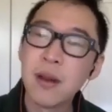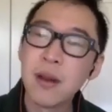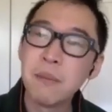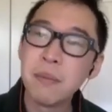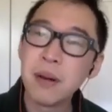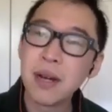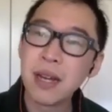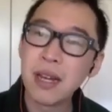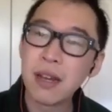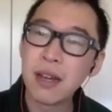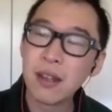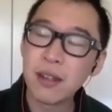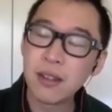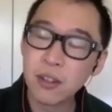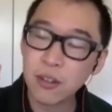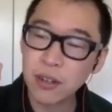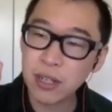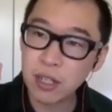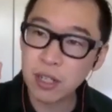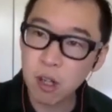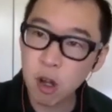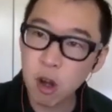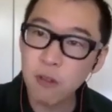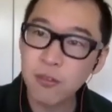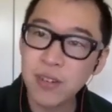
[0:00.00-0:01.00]
But during
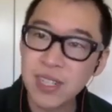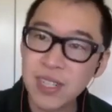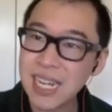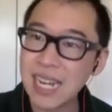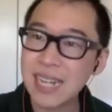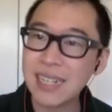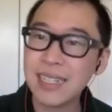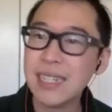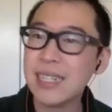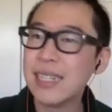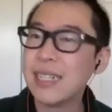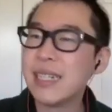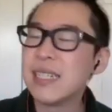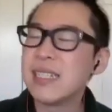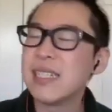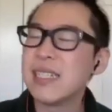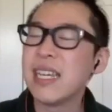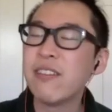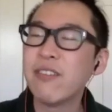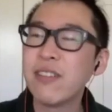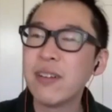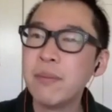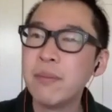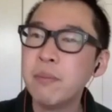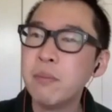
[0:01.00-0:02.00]
COVID-19, it's
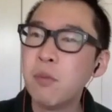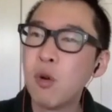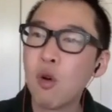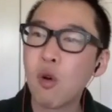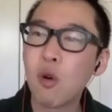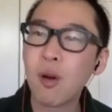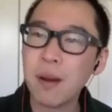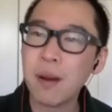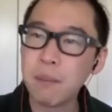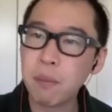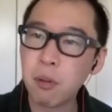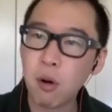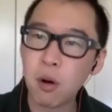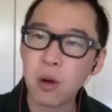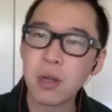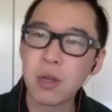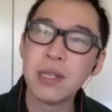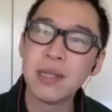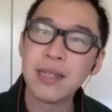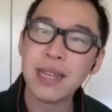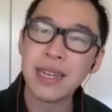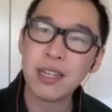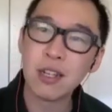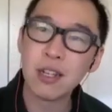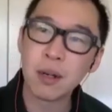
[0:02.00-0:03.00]
even more important
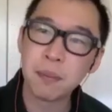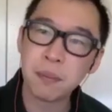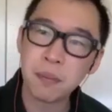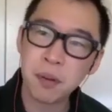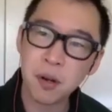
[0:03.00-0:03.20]
that you're